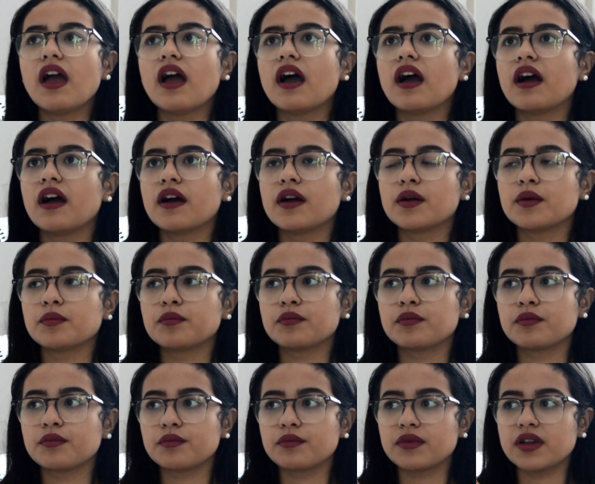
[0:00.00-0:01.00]

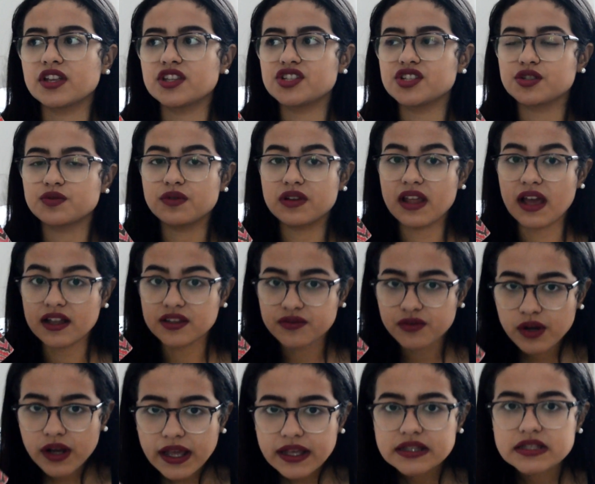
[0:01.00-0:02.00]
And she's really
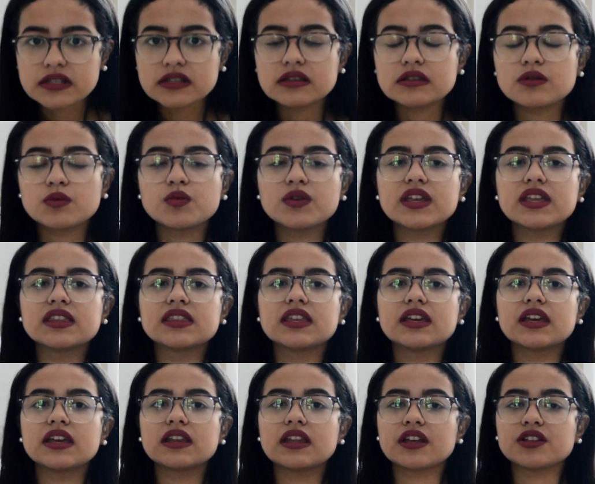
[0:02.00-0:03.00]
advocating
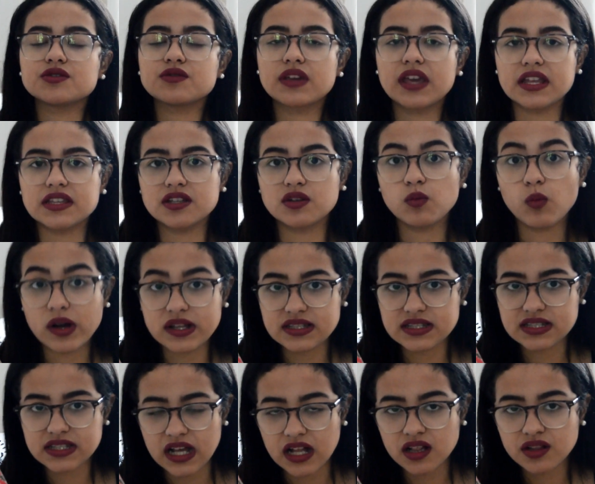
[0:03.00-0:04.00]
reading, educating
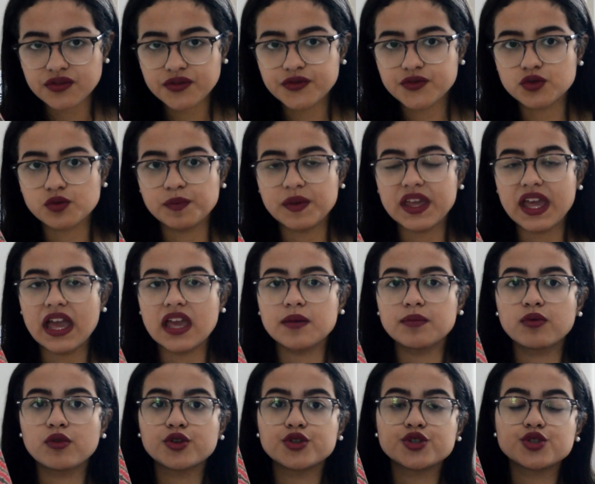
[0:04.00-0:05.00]
oneself to be
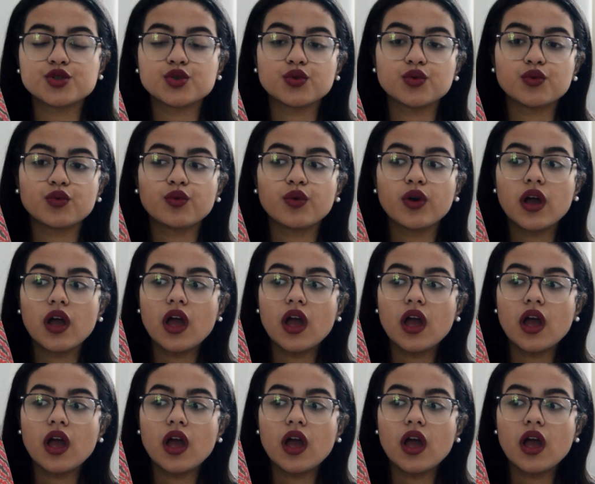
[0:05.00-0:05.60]
able to